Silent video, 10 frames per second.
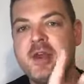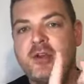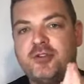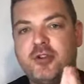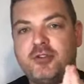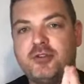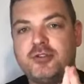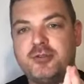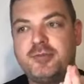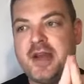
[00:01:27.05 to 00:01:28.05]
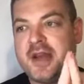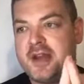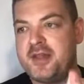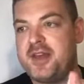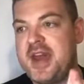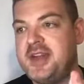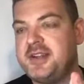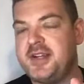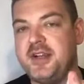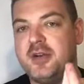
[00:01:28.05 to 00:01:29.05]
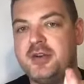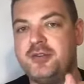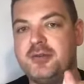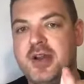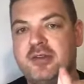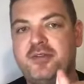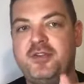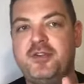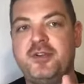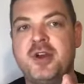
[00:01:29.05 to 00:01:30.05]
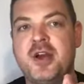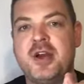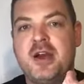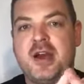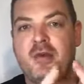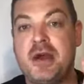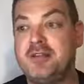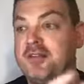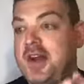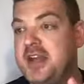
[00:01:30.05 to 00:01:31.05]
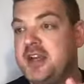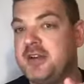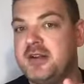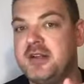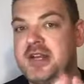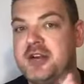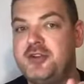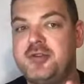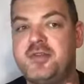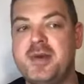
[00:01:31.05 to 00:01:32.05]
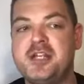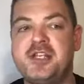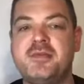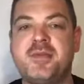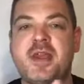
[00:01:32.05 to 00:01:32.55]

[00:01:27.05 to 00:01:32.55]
So I'm going to talk to you about that and go into a few ways of how you can get new information.